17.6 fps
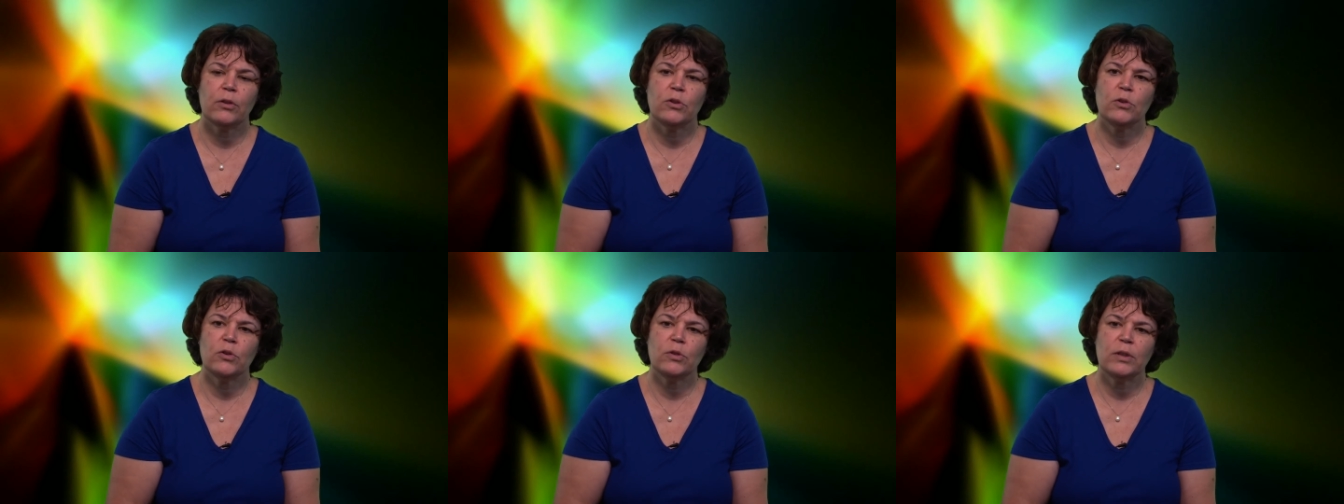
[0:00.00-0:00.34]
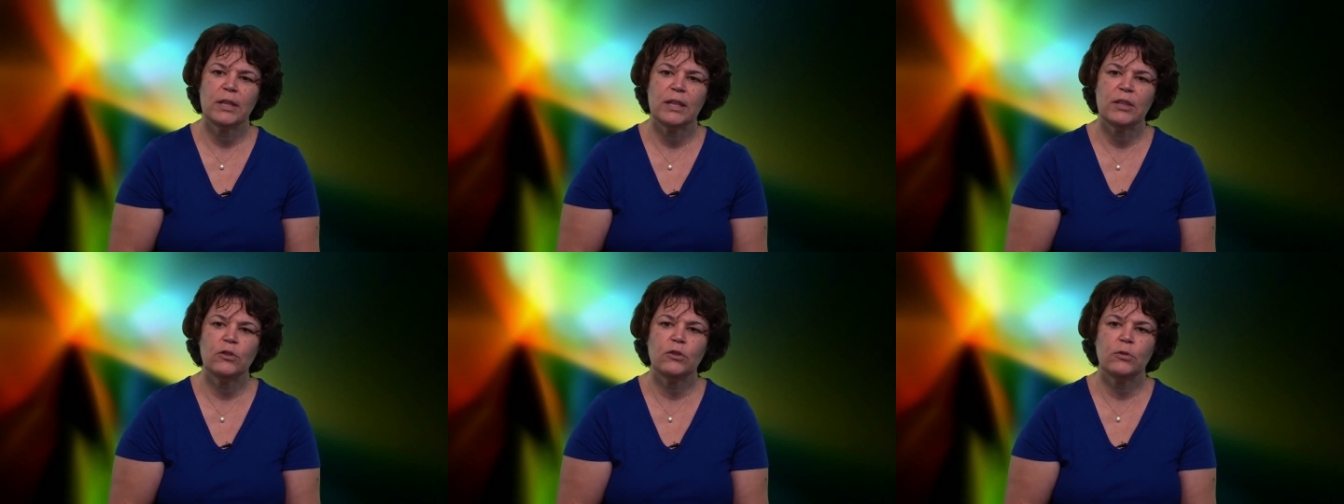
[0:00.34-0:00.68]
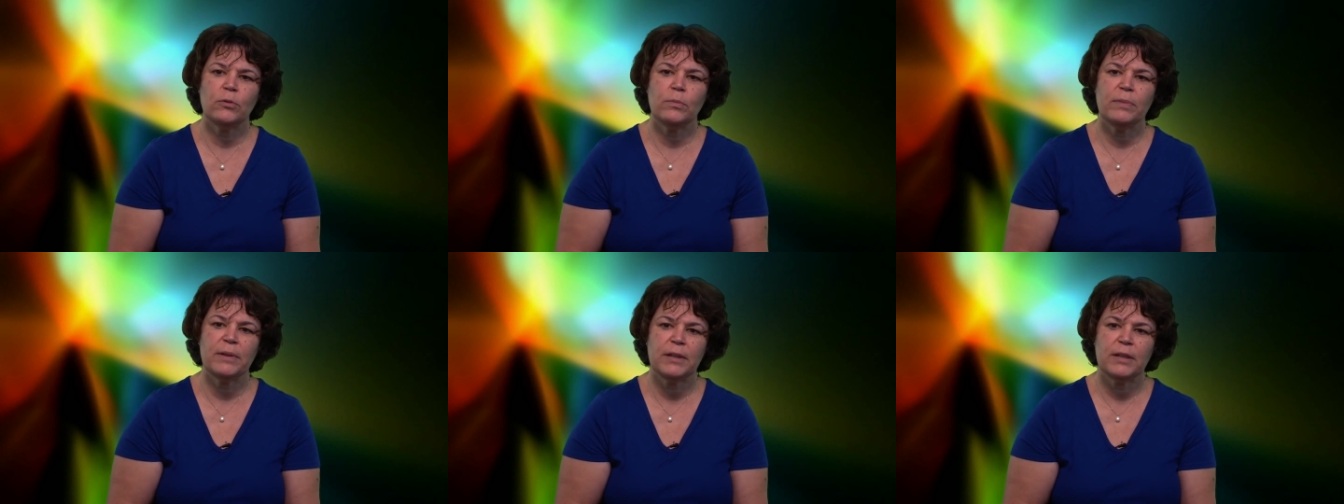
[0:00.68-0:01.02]
you need
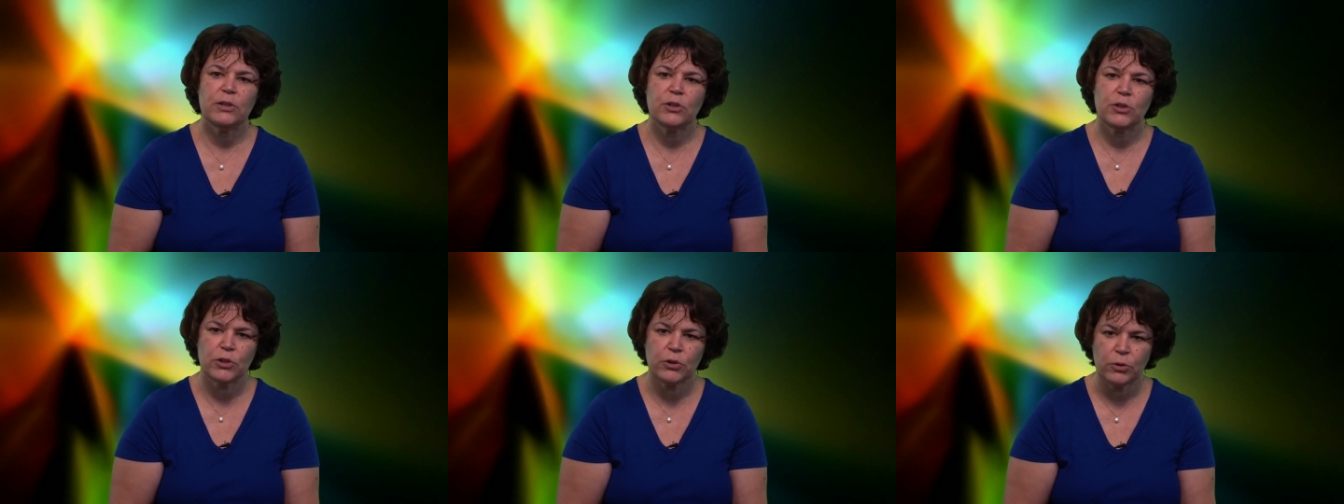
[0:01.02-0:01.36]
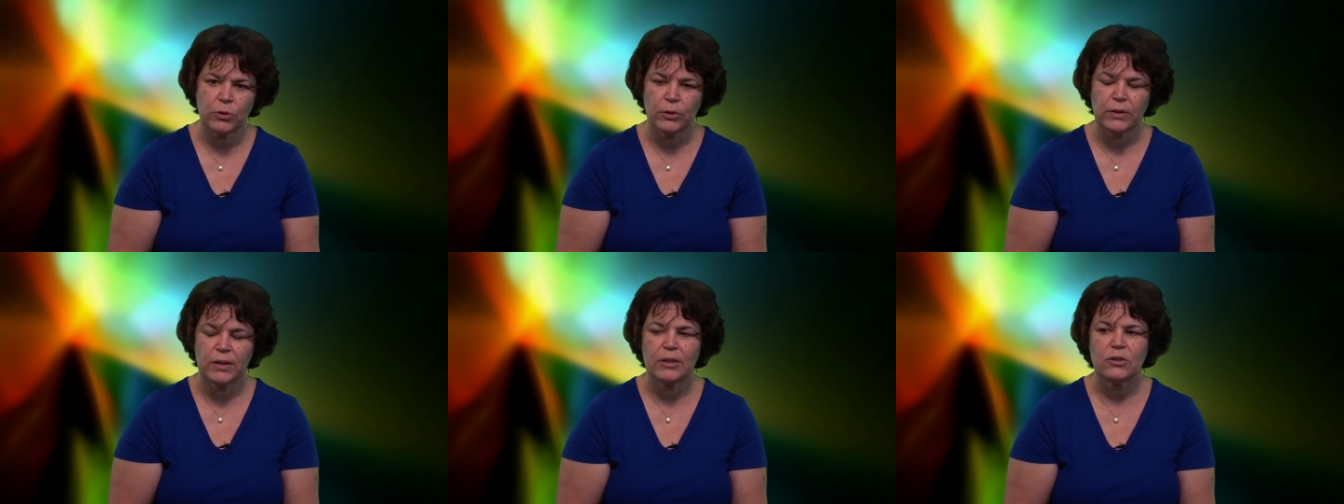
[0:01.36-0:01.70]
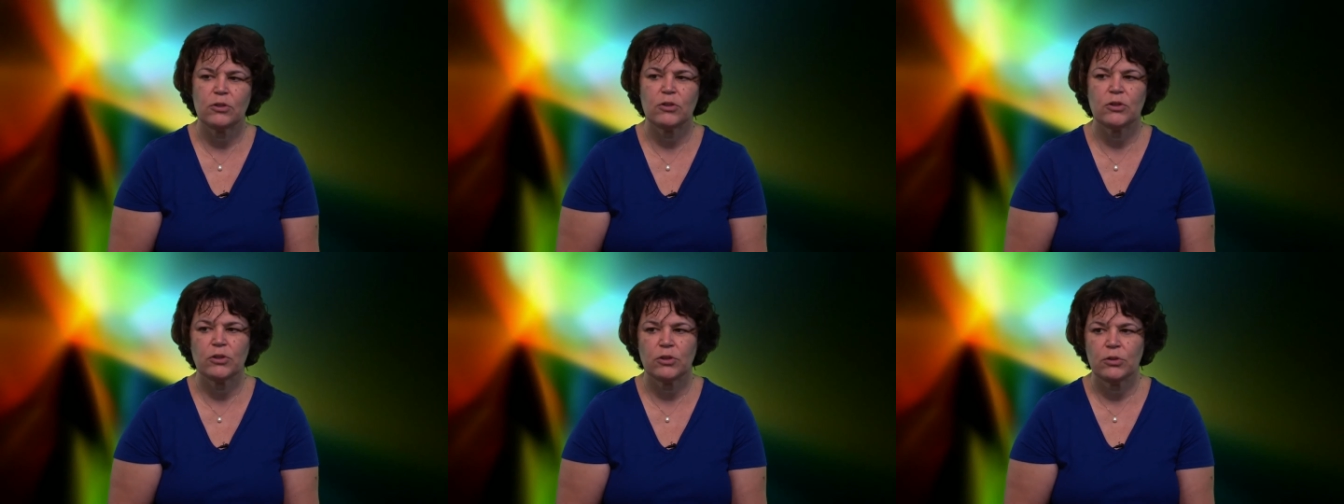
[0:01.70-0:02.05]
to be sure that
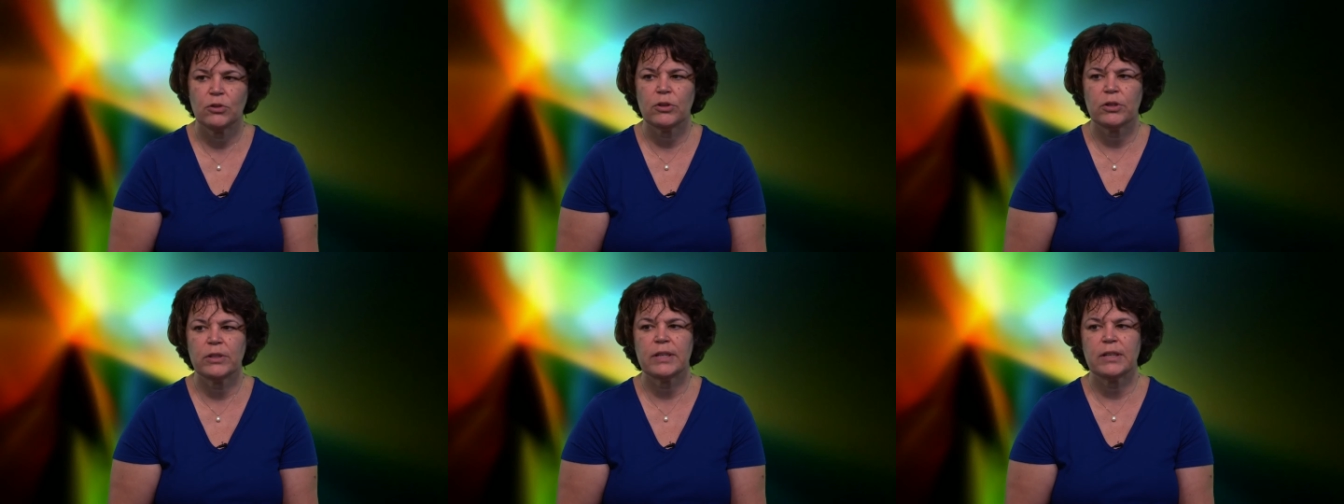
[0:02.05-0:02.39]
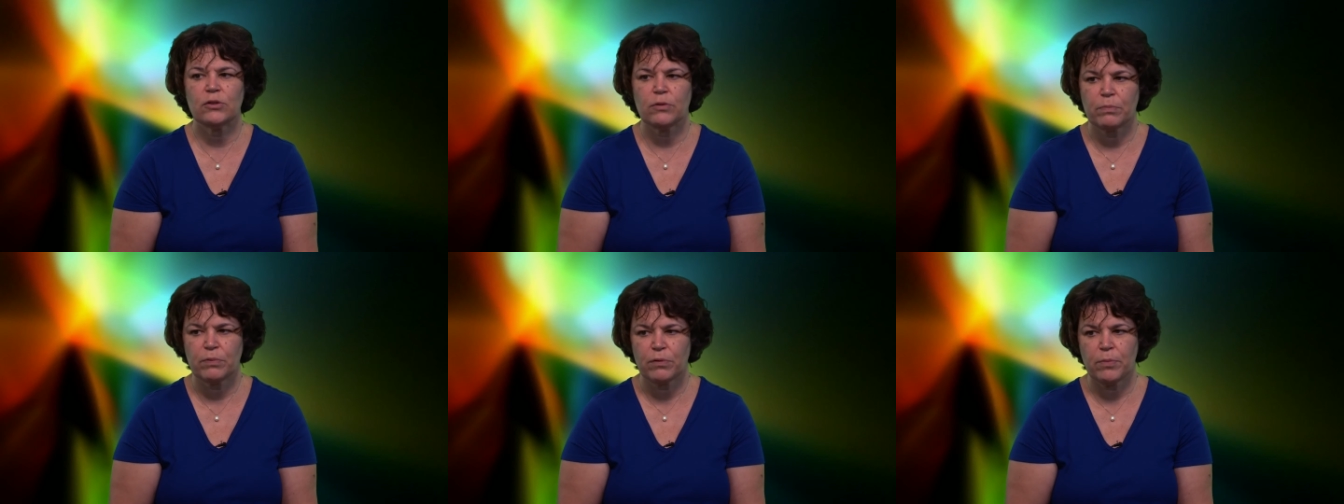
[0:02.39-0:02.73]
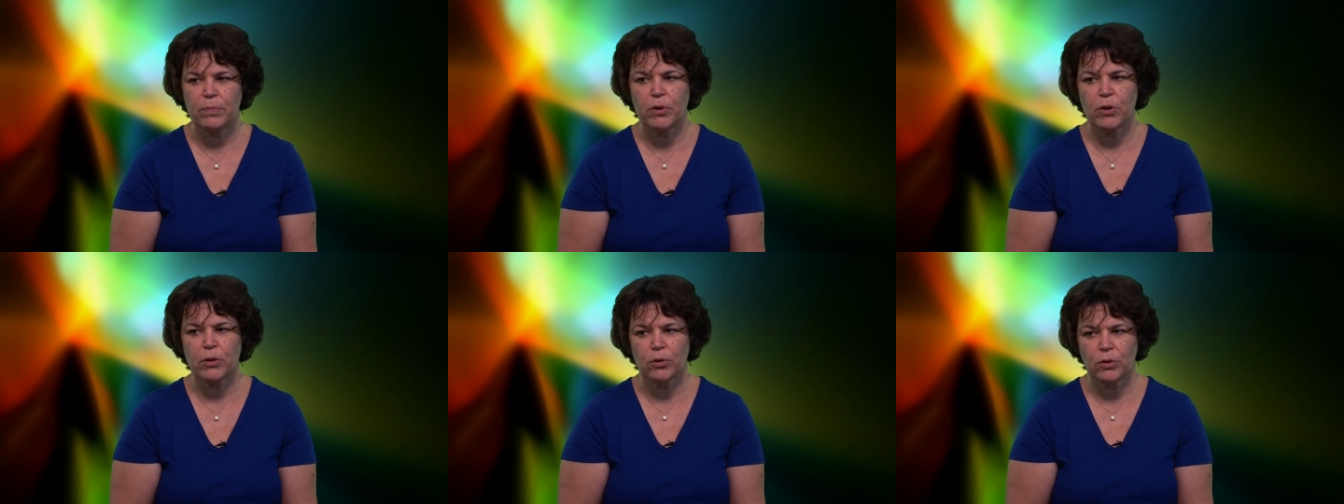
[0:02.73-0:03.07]
the student has a
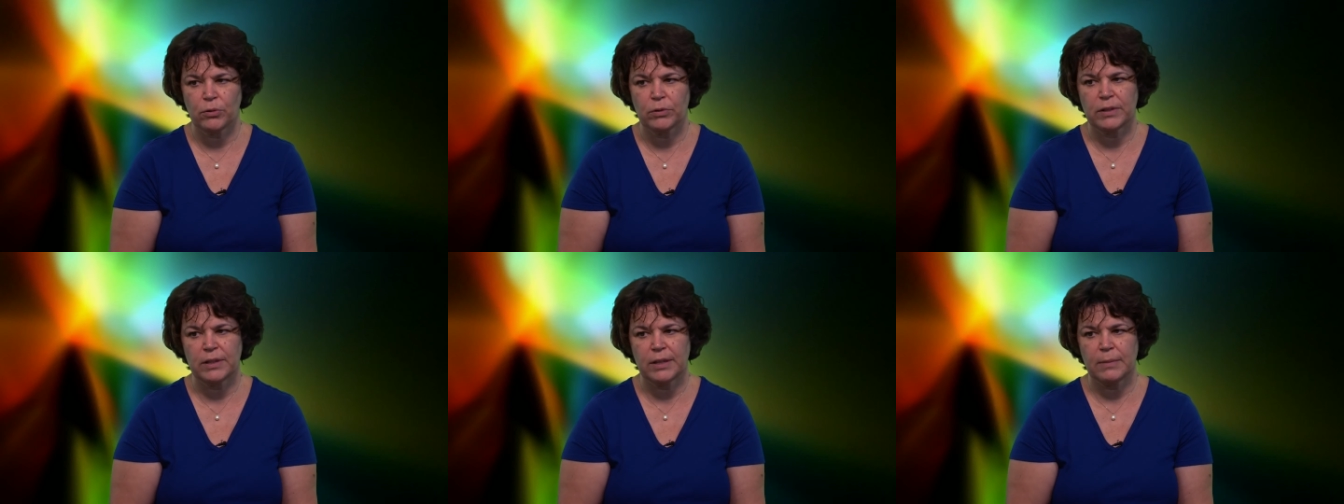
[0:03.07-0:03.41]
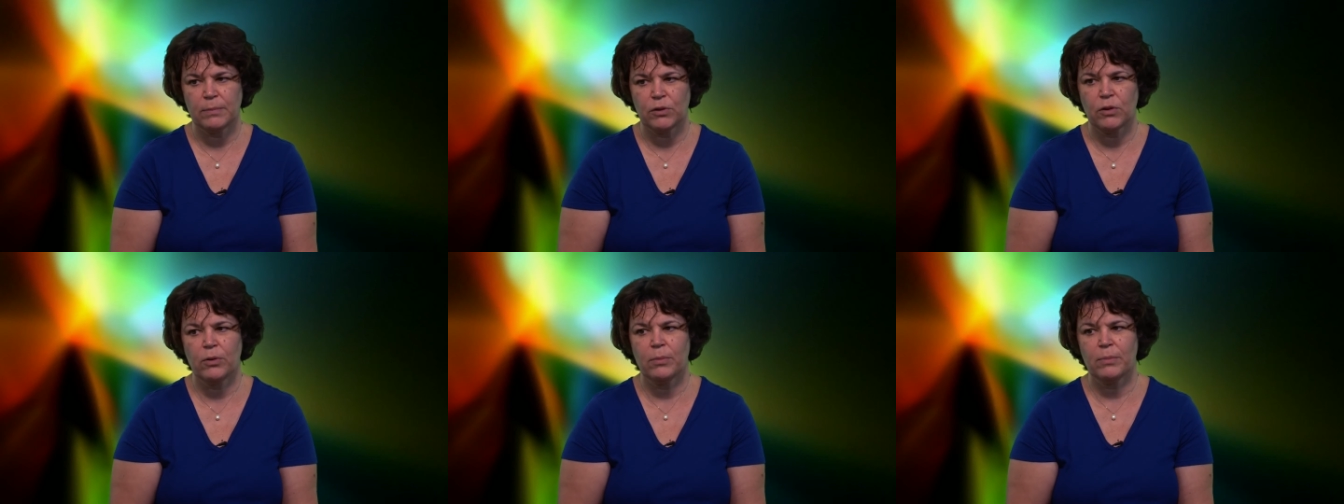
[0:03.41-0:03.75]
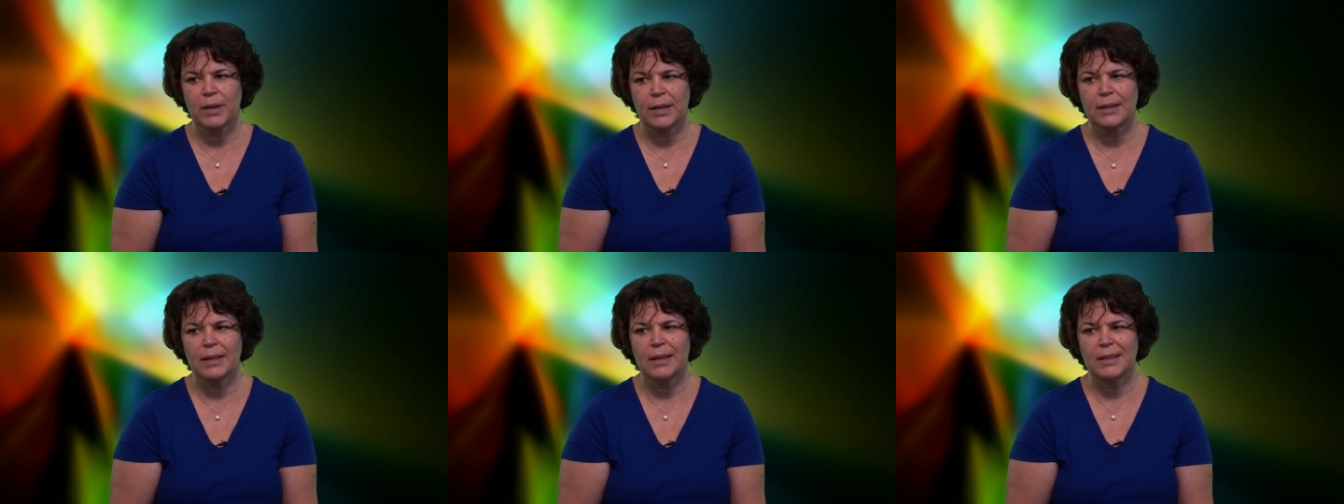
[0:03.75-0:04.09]
proper concept or
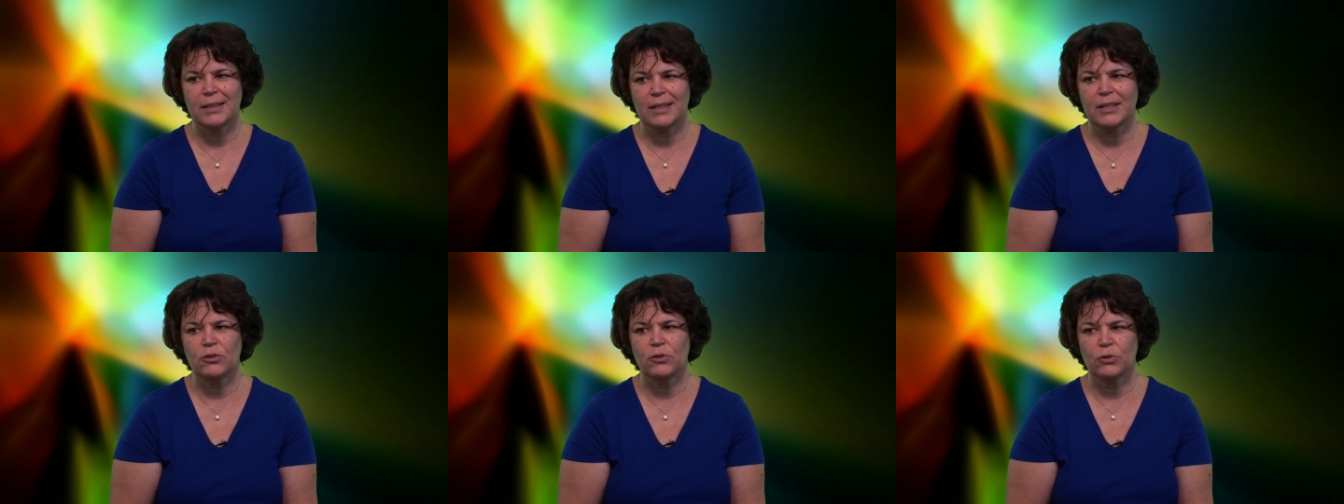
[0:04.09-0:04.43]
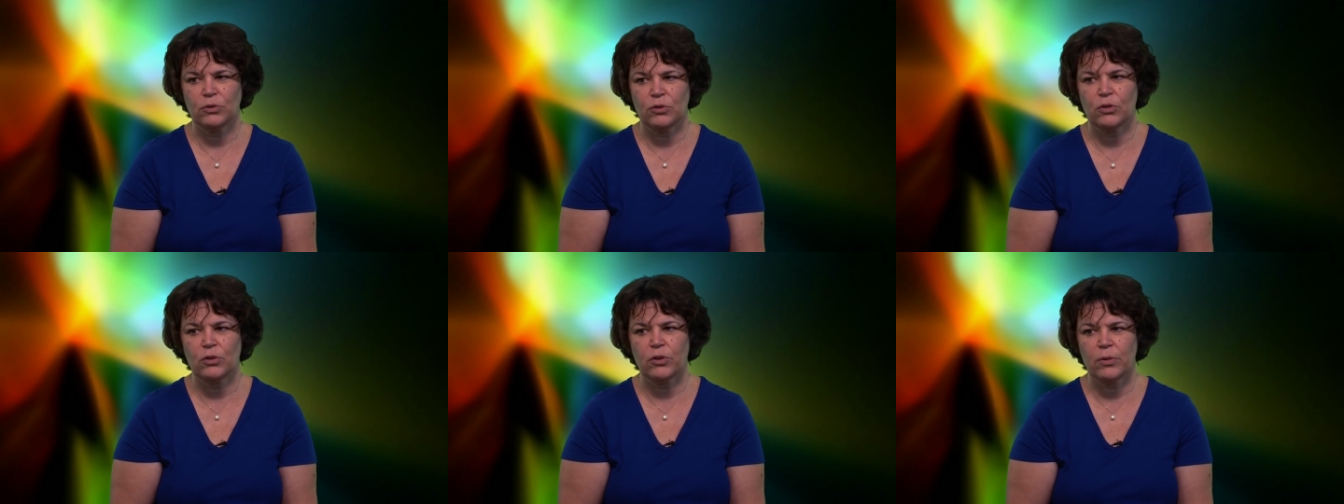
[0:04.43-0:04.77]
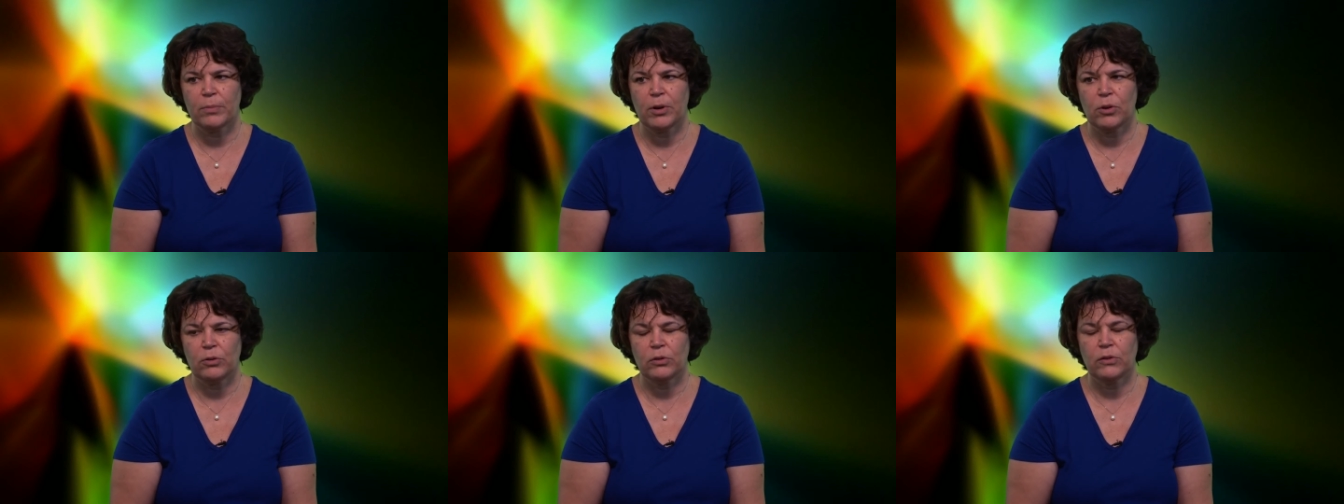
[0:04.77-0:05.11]
main idea to talk
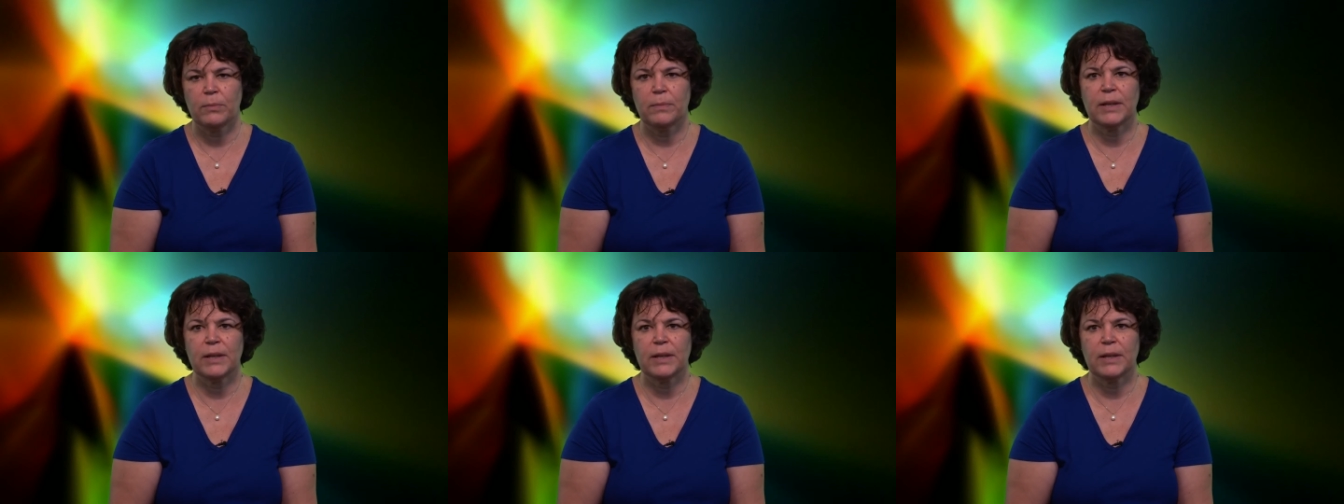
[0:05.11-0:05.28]
about